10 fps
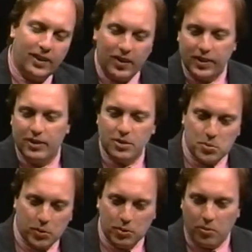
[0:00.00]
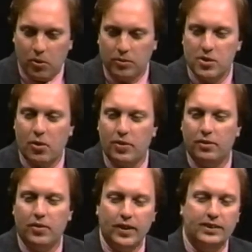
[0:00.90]
a year's worth of programs, are there
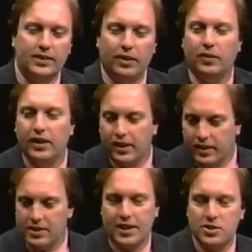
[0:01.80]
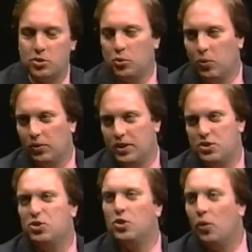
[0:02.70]
things now, the Taste of New Orleans,
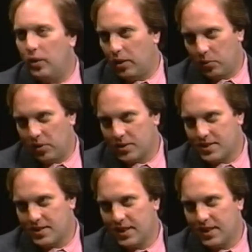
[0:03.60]
you know that works.